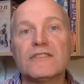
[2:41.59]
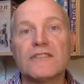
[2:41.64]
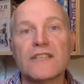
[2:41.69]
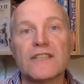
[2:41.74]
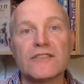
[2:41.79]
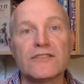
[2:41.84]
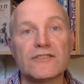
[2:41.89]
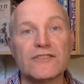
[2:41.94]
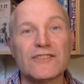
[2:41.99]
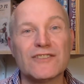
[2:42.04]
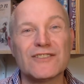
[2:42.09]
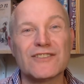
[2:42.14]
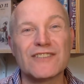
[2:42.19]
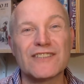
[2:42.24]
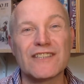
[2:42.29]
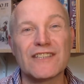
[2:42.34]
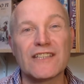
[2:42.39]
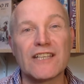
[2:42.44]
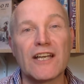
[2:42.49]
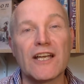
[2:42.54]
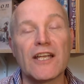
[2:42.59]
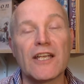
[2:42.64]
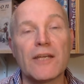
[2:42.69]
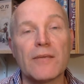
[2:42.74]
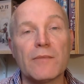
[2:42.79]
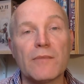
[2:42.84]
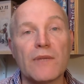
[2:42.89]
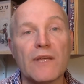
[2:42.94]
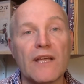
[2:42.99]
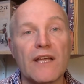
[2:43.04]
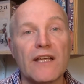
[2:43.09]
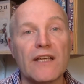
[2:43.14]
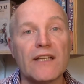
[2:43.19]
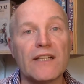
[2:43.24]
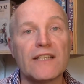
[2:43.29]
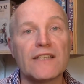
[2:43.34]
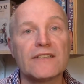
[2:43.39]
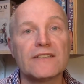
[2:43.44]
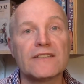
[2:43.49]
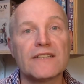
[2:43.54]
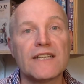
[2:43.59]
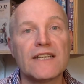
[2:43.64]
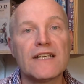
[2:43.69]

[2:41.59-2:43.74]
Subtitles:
introducing the game and